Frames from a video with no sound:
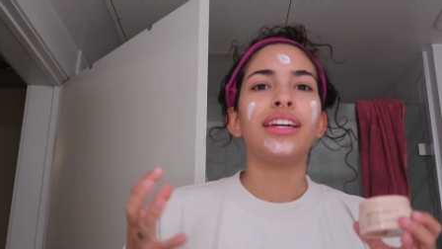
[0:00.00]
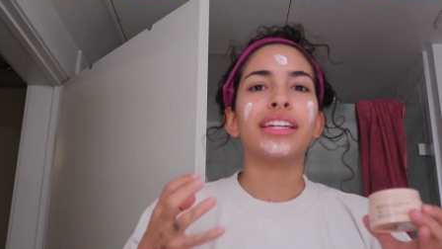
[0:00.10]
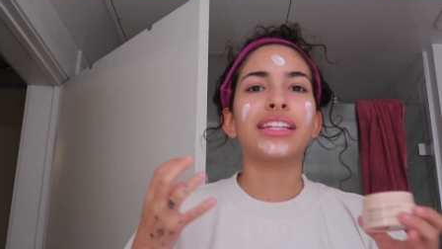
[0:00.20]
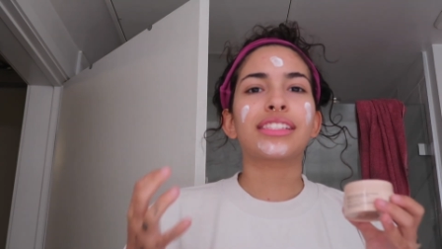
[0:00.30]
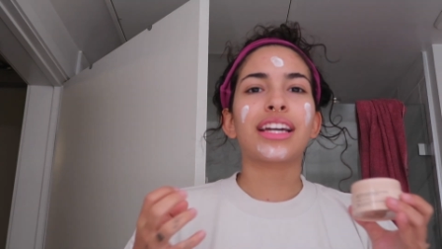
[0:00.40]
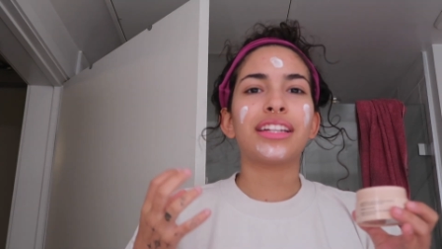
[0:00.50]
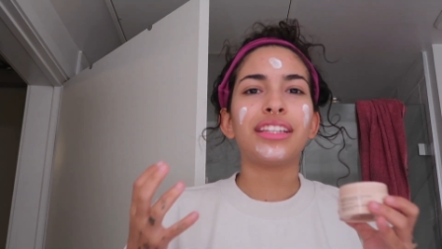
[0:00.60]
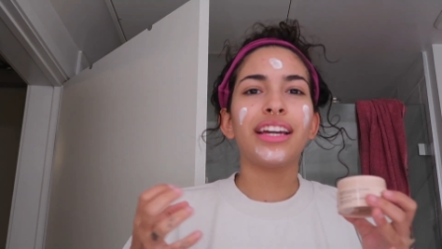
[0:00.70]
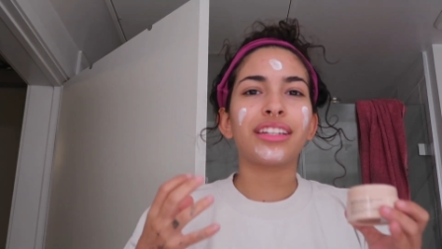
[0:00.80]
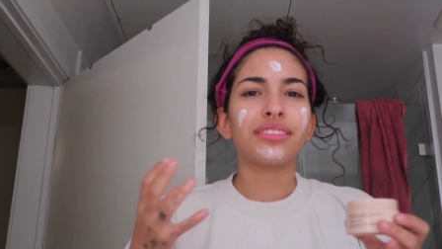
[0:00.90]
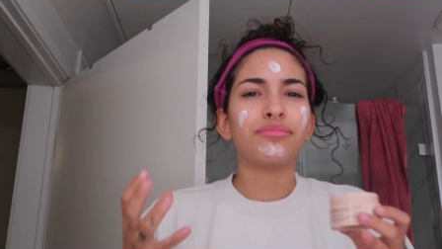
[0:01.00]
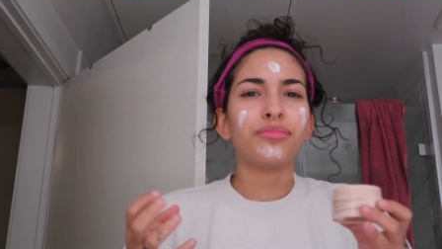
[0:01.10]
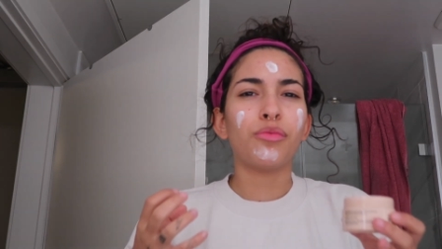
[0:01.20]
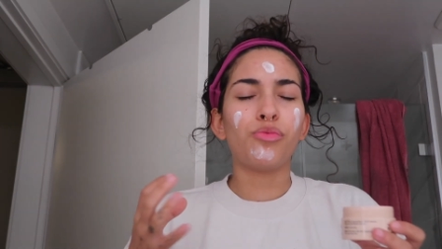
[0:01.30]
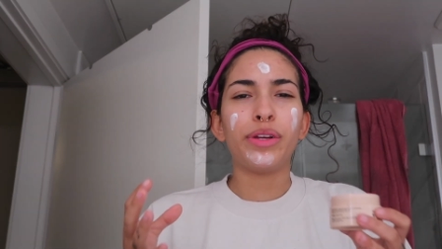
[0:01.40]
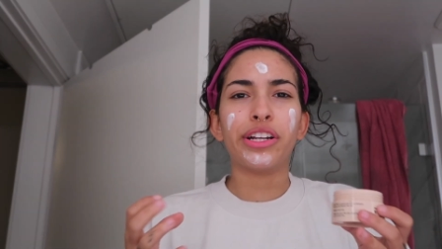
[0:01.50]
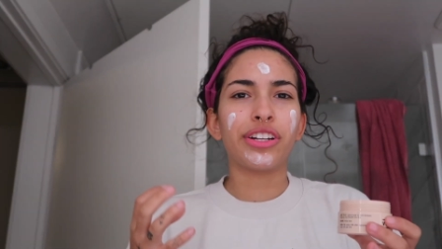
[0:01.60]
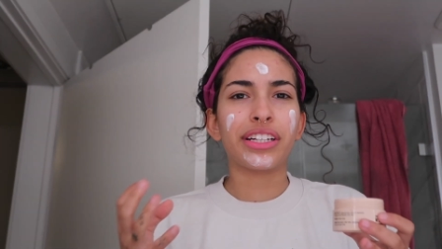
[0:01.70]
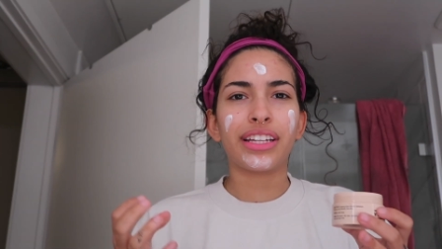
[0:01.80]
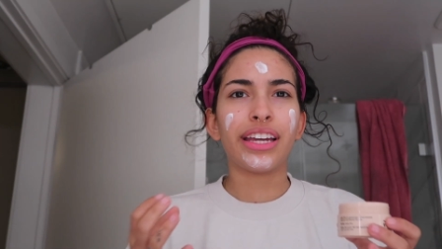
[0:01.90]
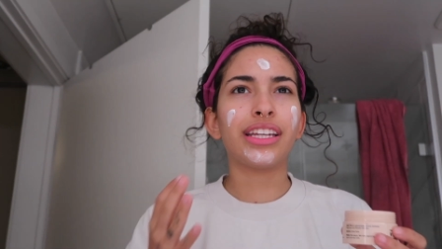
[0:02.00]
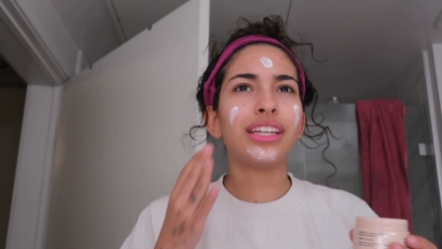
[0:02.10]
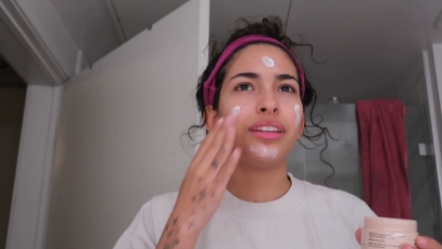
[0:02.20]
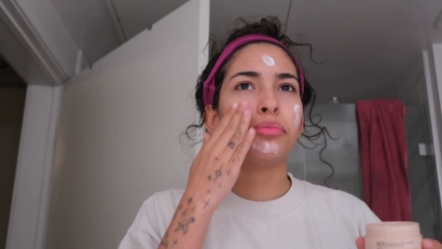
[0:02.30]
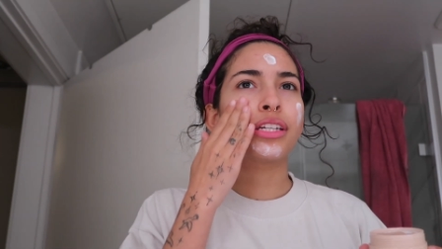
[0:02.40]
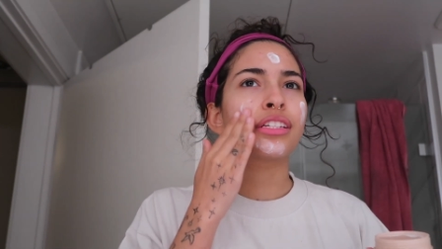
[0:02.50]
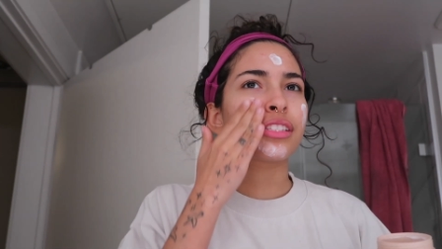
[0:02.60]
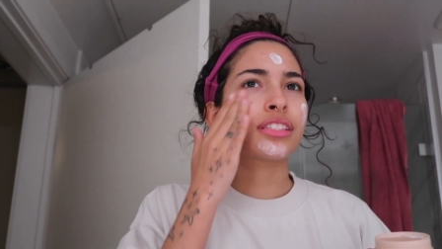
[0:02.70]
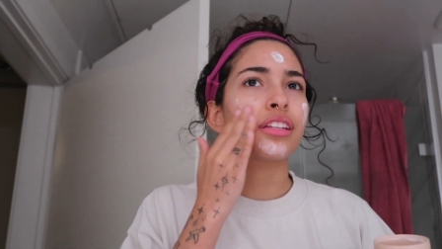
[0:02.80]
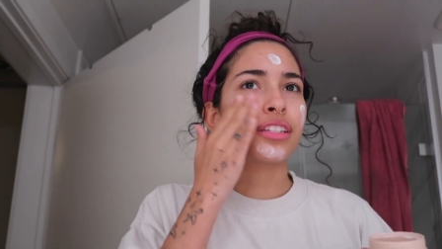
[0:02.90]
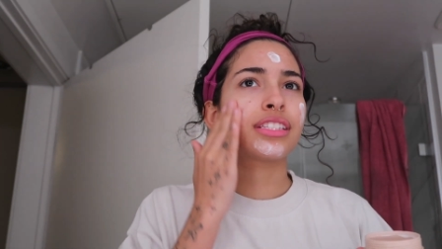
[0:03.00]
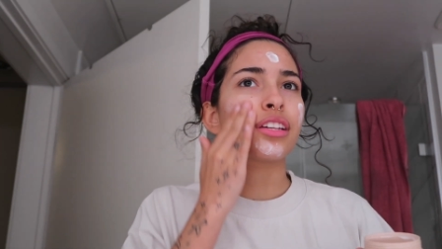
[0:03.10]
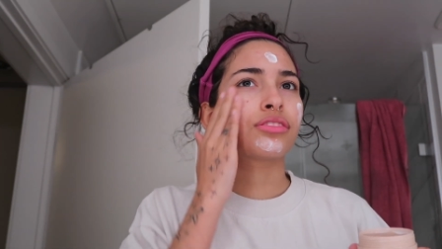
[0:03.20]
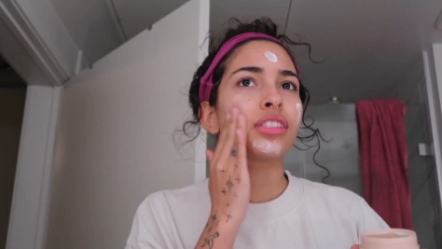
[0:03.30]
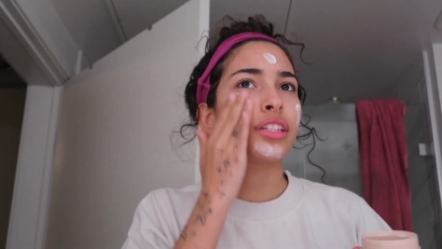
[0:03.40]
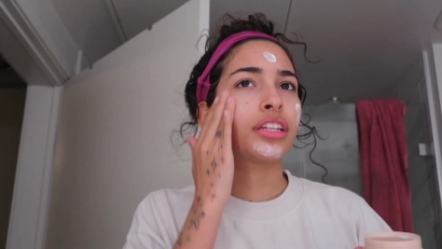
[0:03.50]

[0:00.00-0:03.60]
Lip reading: it gets kind of like weird and cakey because it's not settled in